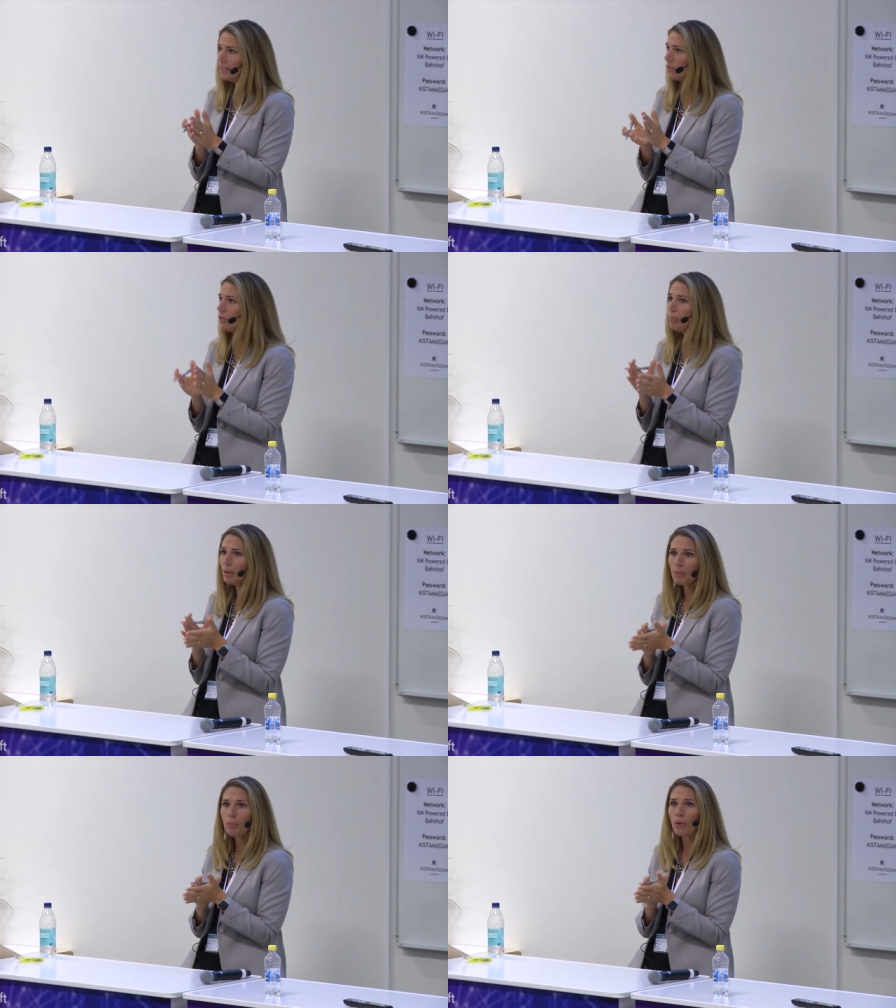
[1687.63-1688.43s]
different
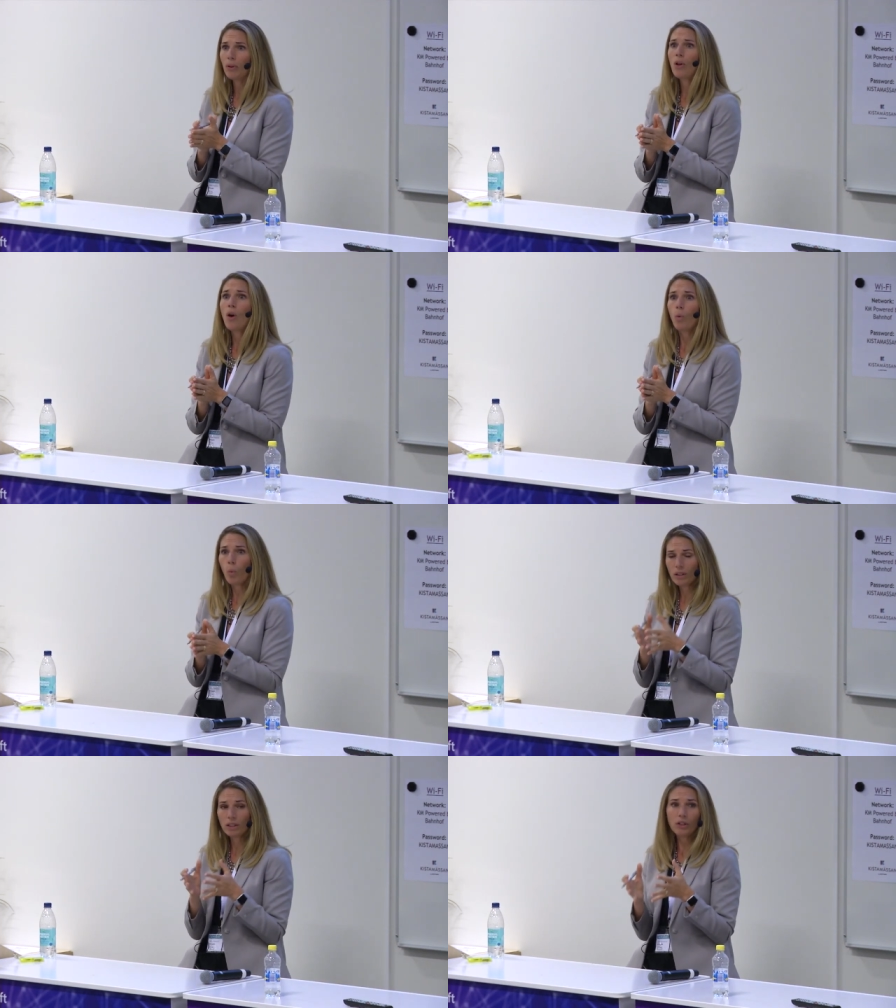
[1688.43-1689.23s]
people
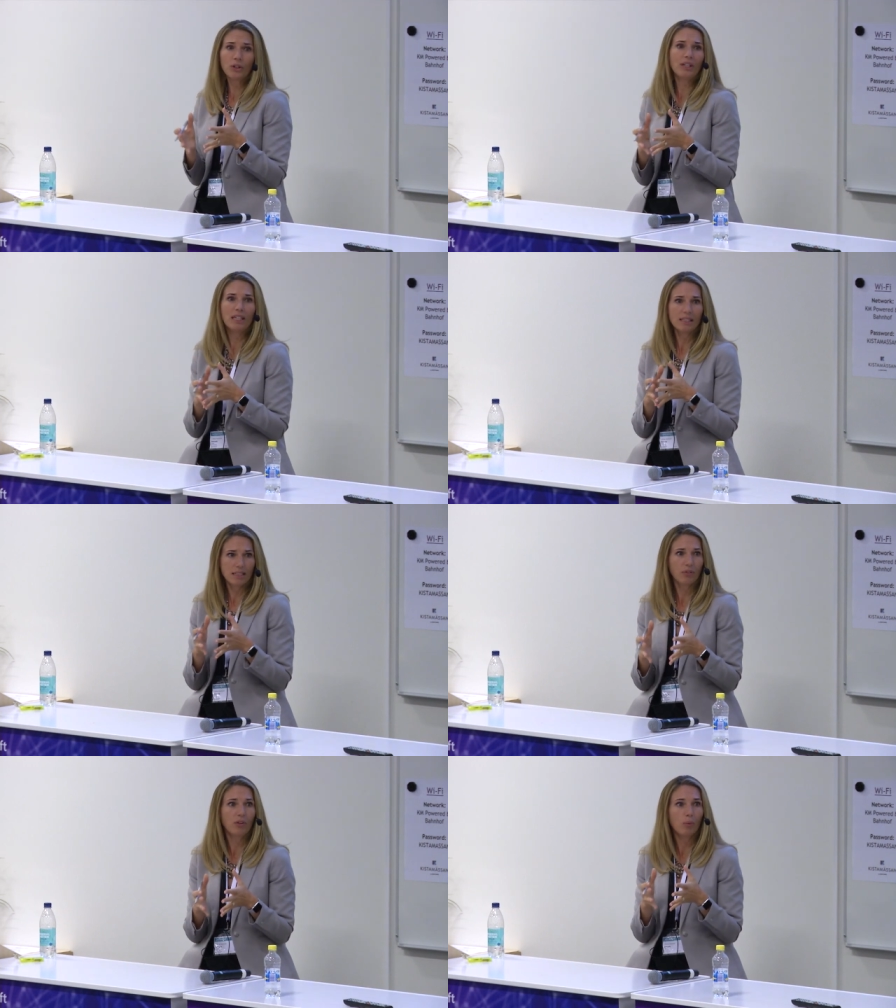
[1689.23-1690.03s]
want learning in
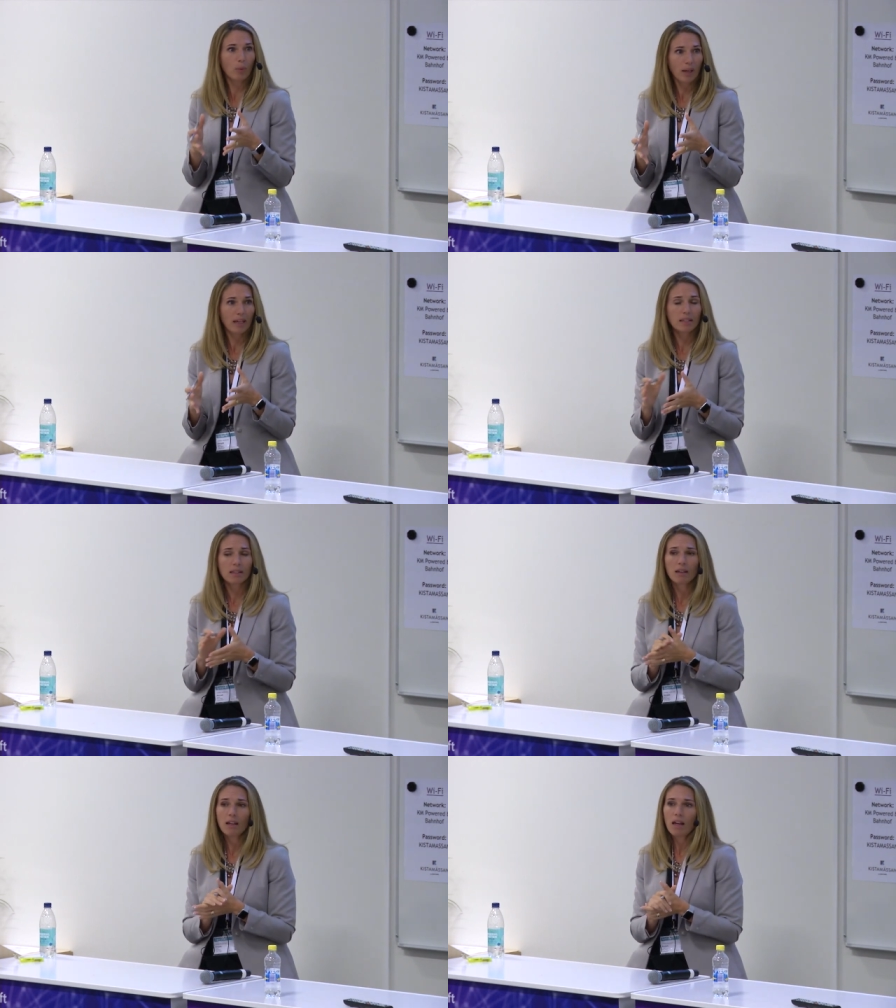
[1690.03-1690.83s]
different
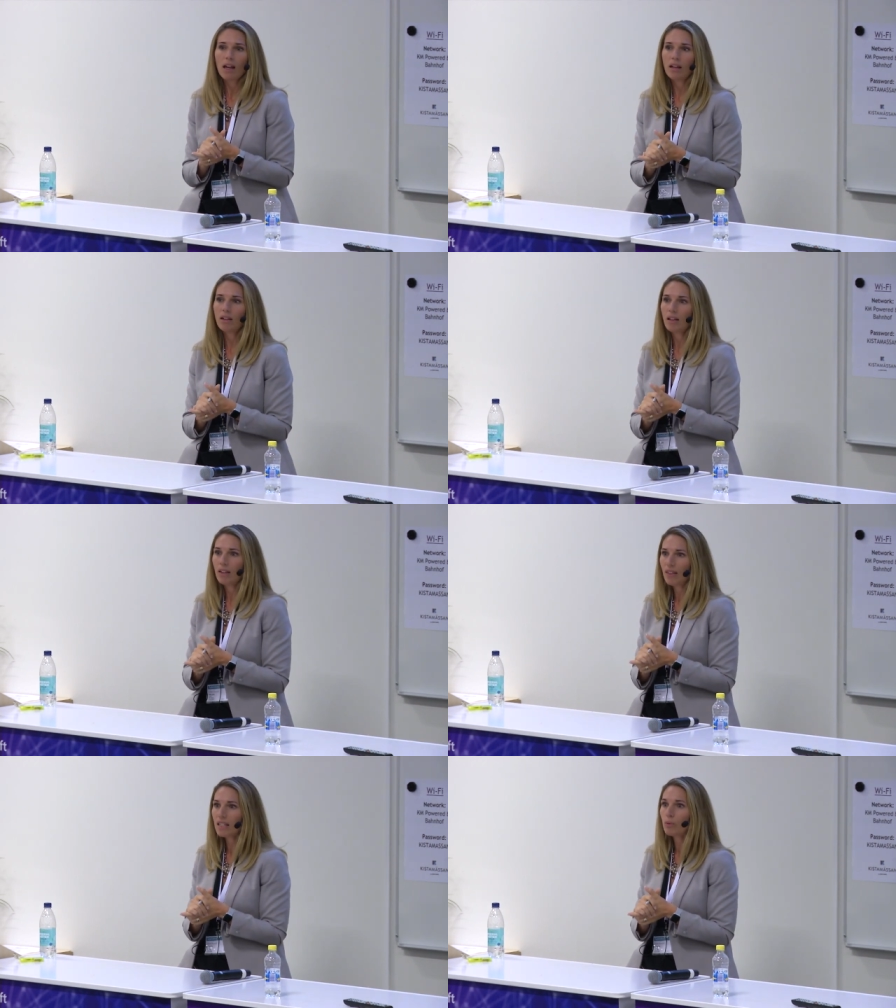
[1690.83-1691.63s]
ways uh,
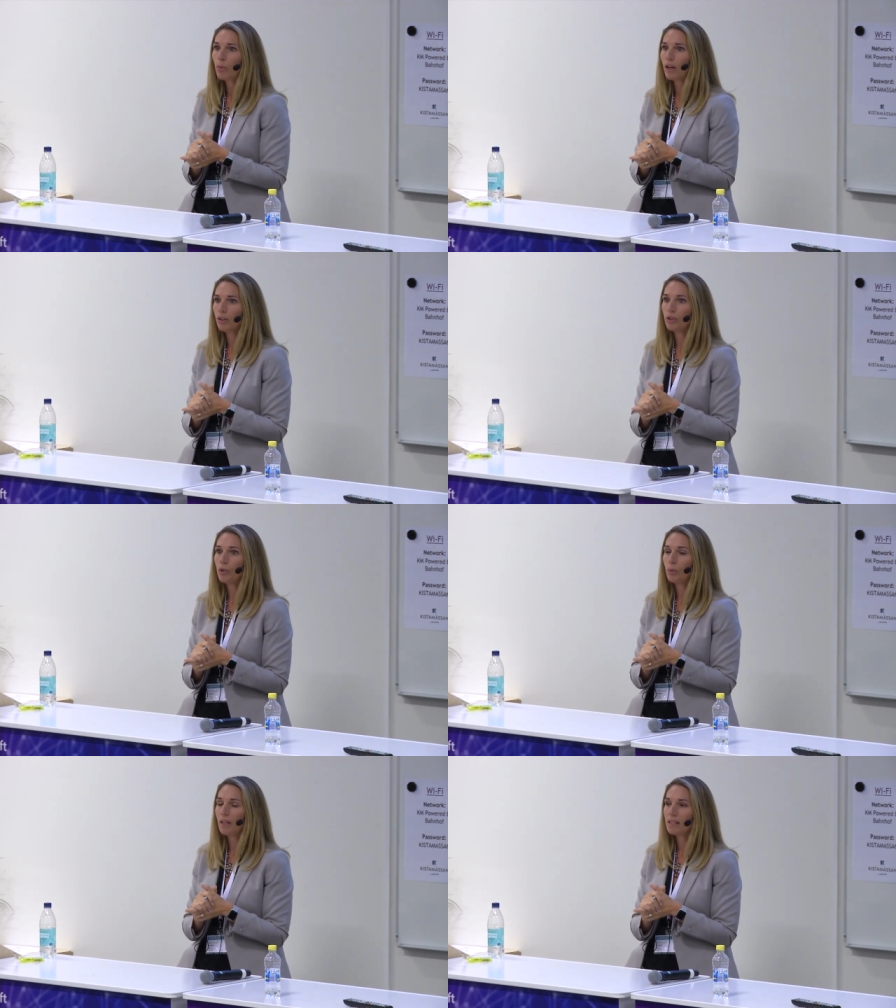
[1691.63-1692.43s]
and that's why you
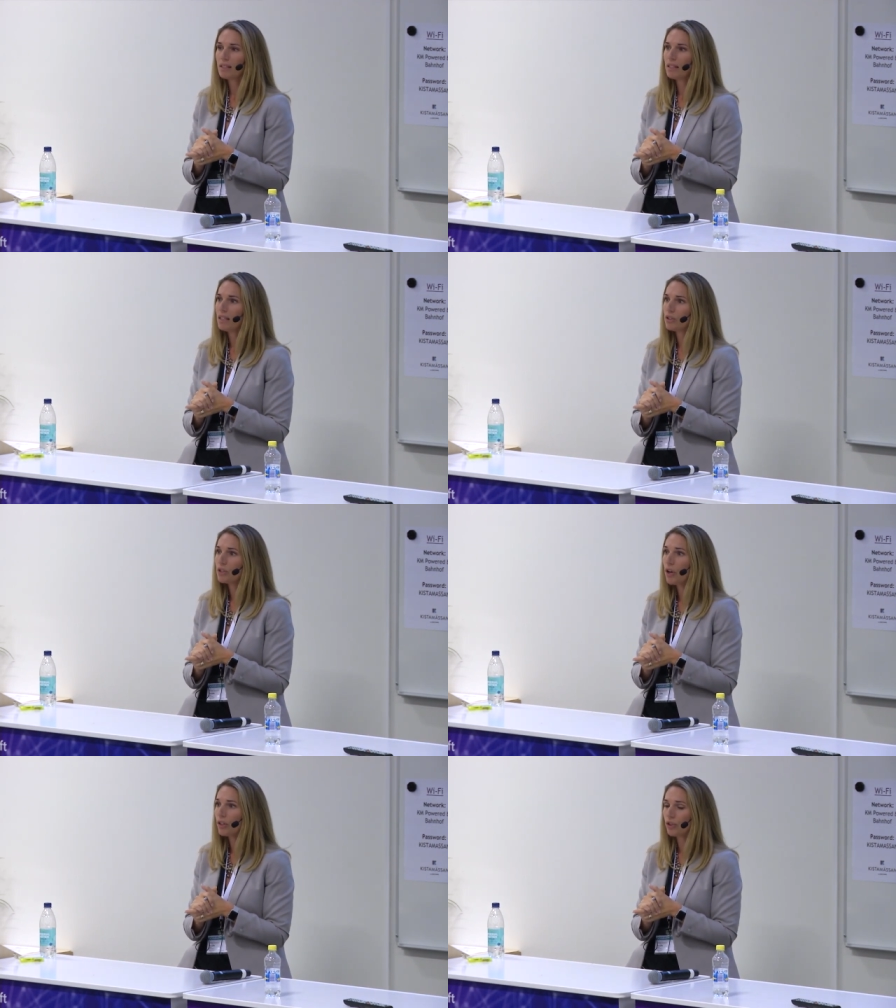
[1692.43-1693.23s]
know it's it's
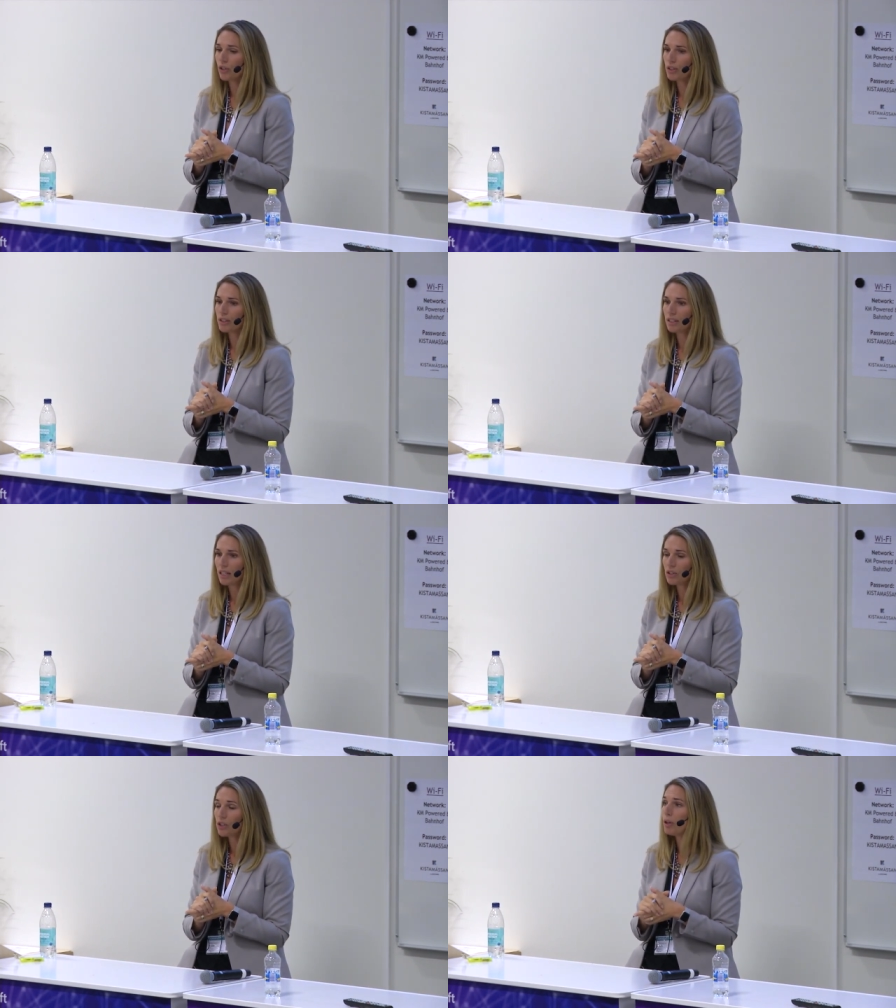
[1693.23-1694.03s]
not just
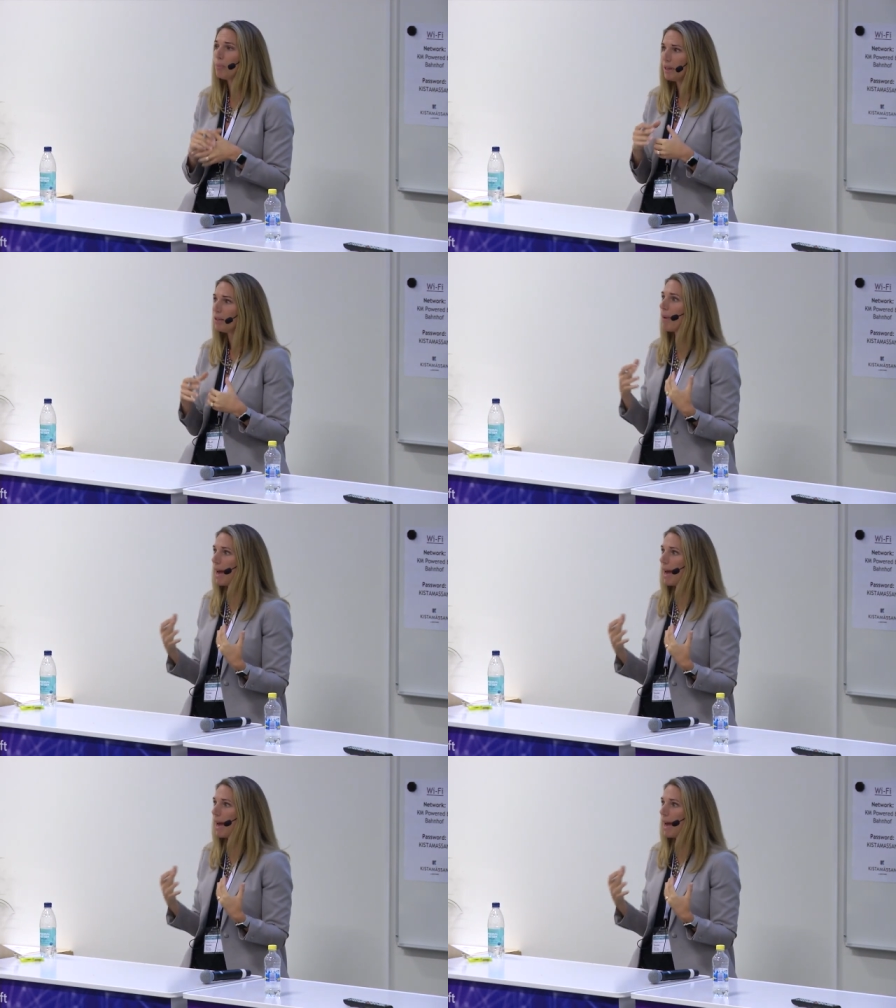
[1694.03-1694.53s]
it's not a big